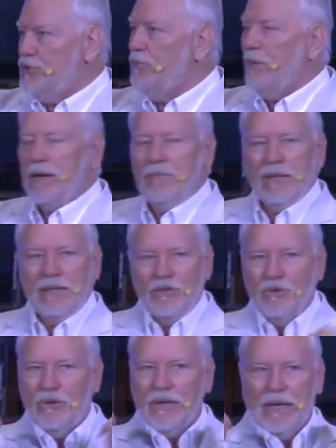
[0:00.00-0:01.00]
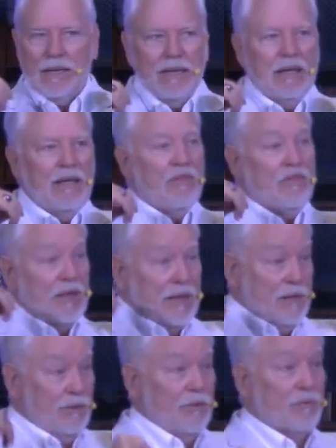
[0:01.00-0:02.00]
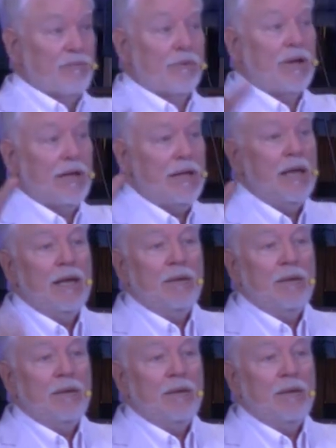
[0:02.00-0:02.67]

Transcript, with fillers: You may be doing it thinking you're free,